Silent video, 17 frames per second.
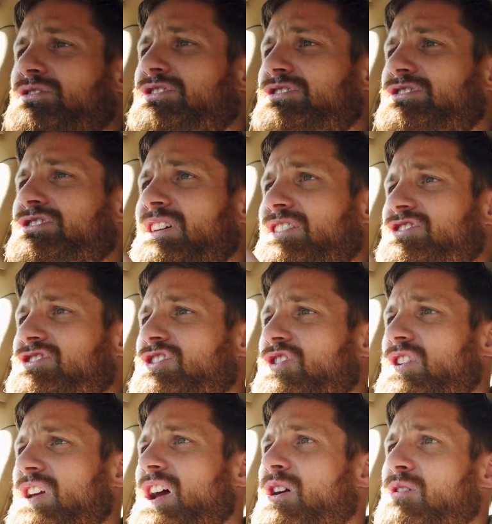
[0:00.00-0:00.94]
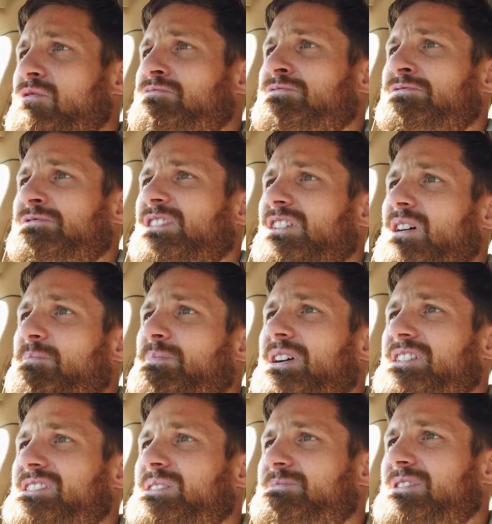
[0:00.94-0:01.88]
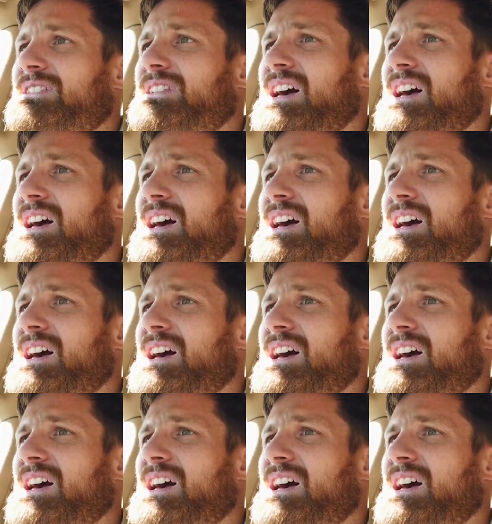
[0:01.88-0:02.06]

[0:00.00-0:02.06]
to show you how it picks up the